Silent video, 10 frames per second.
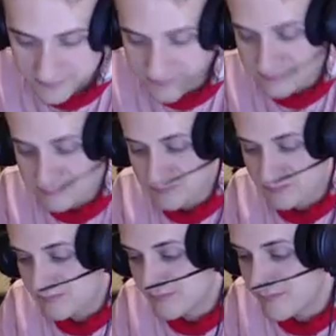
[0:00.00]
usernames
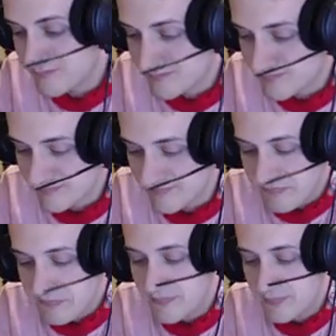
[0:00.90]
like 4 times since
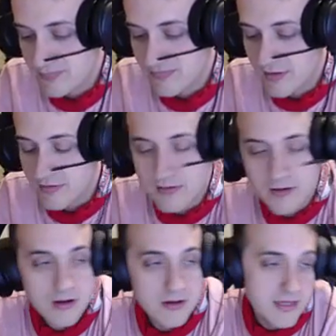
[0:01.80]
then.
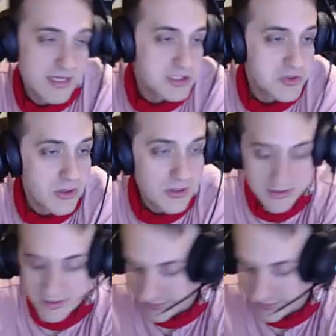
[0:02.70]
But that's still what